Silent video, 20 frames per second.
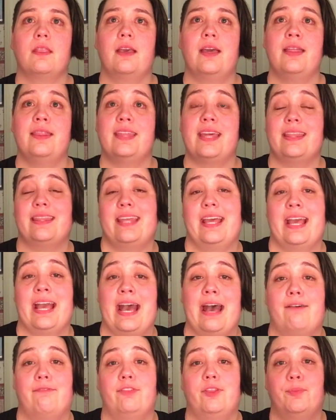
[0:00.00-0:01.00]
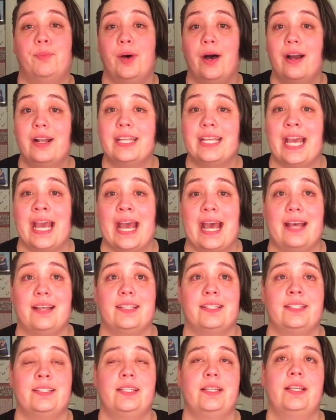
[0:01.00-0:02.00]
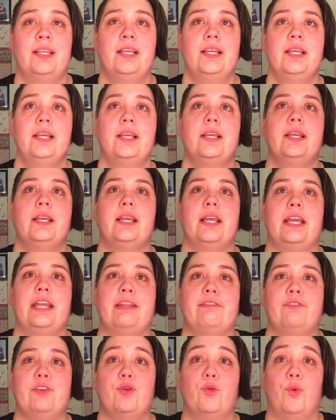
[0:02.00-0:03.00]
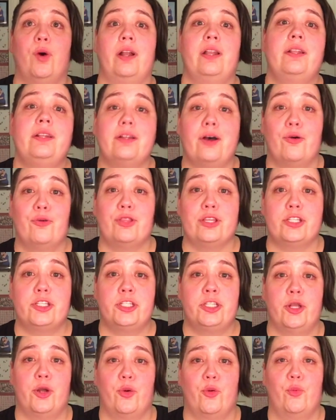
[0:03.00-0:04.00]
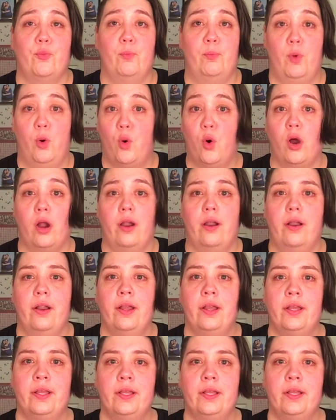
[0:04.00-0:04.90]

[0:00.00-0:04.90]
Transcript: then they have the podcast. And if you want to know the show more,